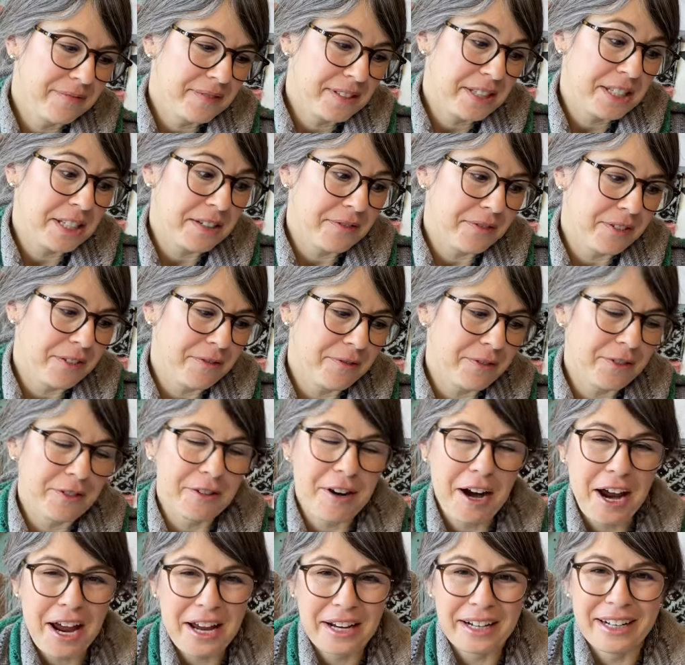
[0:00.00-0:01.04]
different
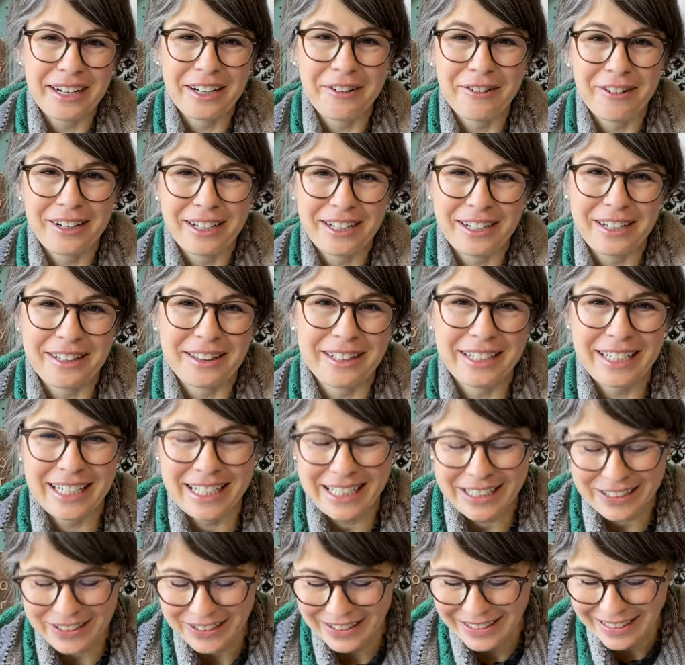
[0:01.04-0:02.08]
variety going on the
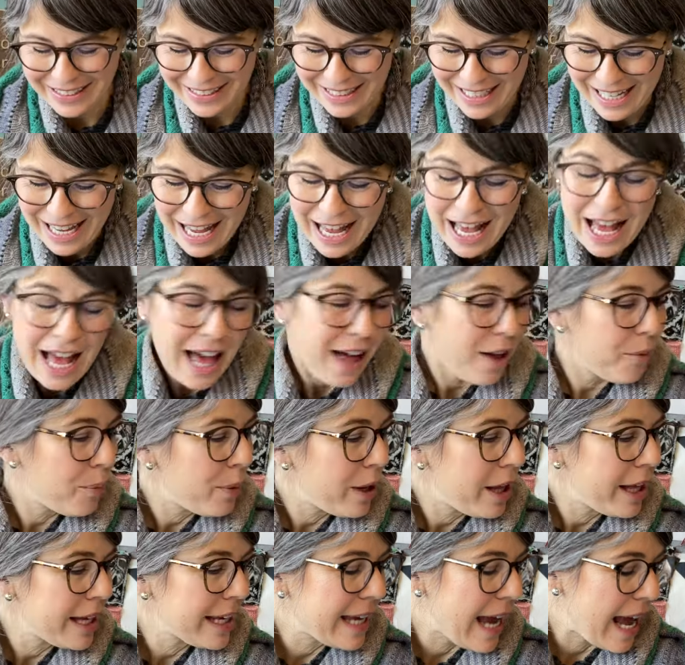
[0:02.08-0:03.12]
needles. I'll
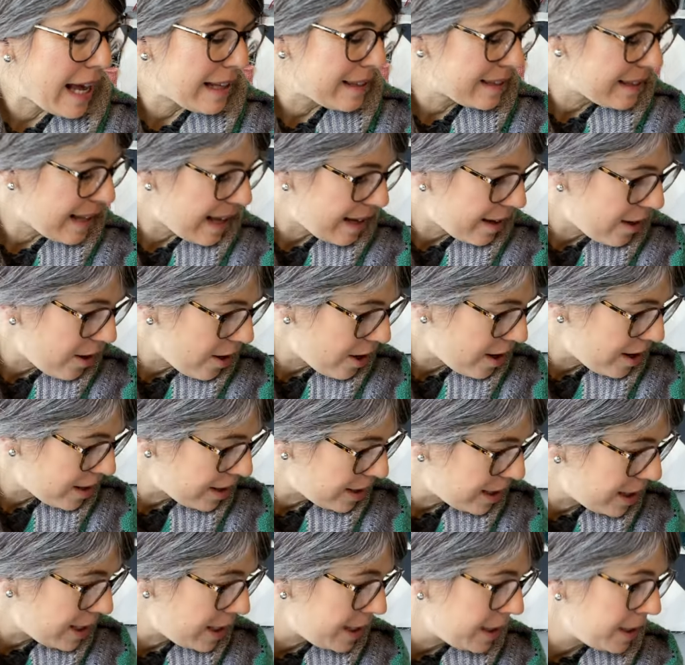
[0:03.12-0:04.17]
probably cast that
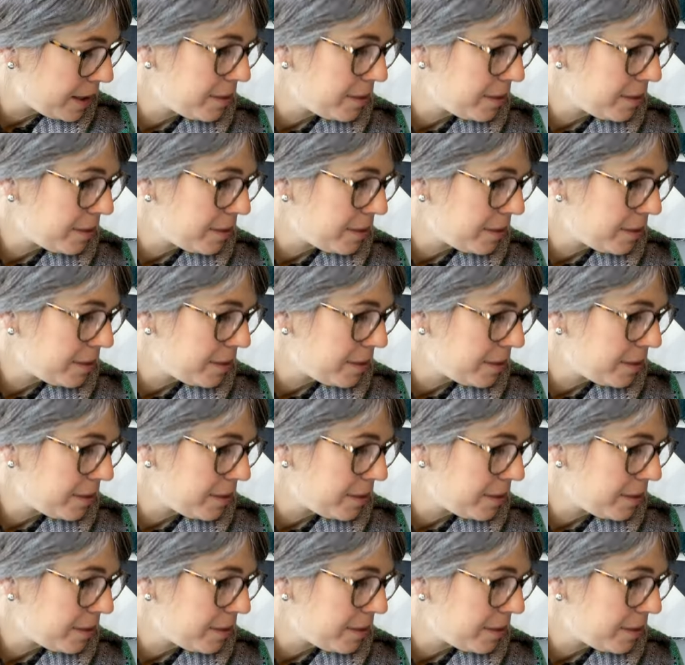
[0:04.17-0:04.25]
on.